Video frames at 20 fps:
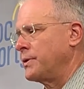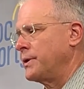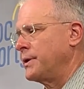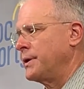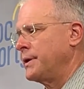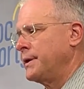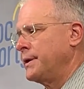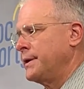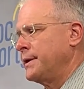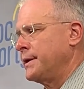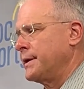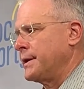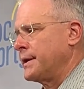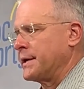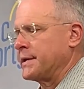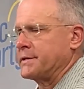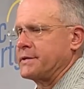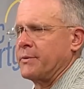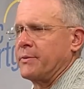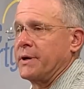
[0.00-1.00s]
And like
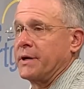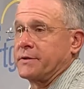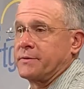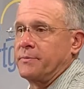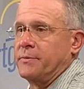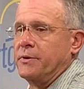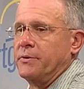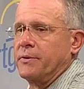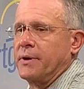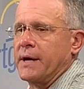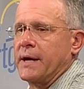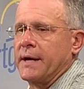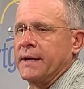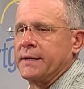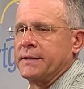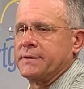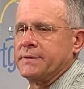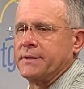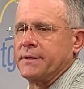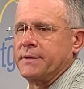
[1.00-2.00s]
I said, we got some new
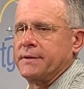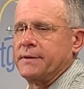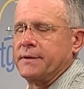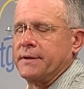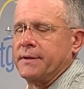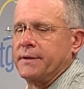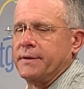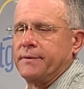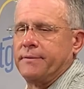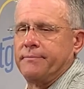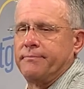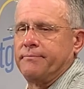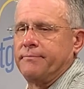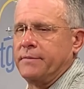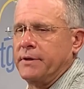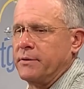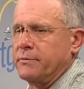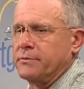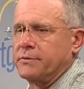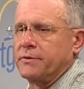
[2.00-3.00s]
guys that
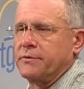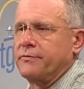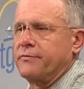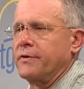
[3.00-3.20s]
was their